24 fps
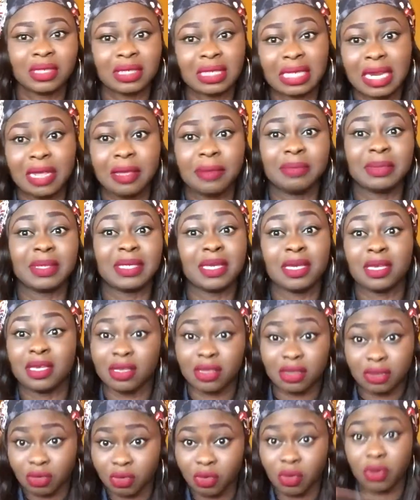
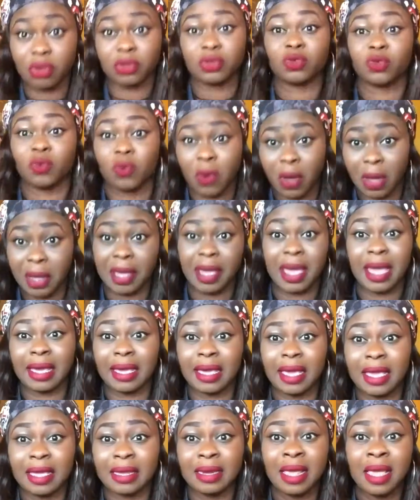Sleeping, you go to work
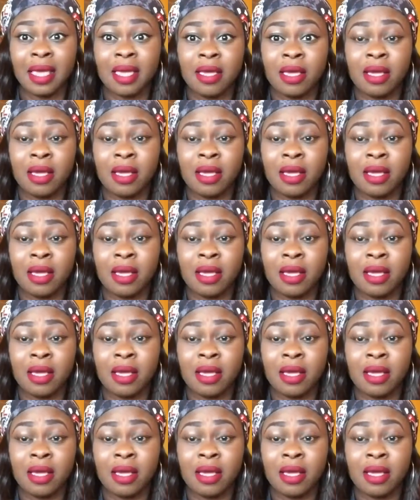again.